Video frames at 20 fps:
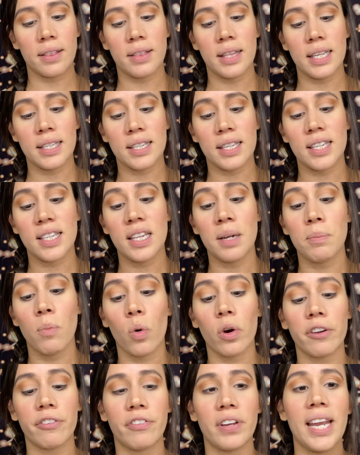this. This is the
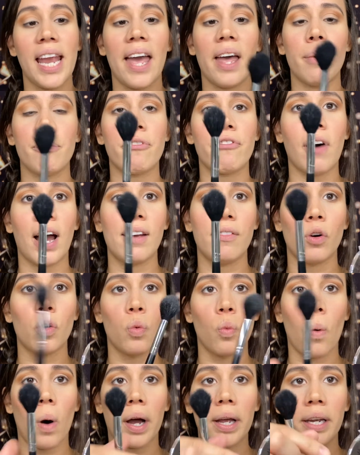Morphe
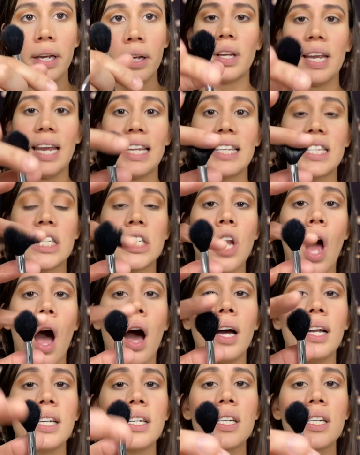M501. It's not